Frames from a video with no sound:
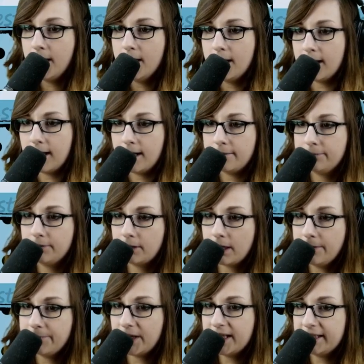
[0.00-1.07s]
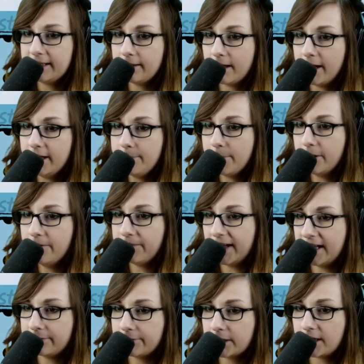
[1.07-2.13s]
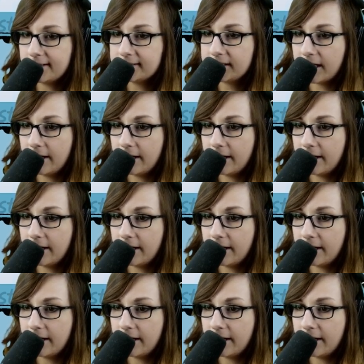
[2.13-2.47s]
Uh, for, go find that you're highly motivated in regards to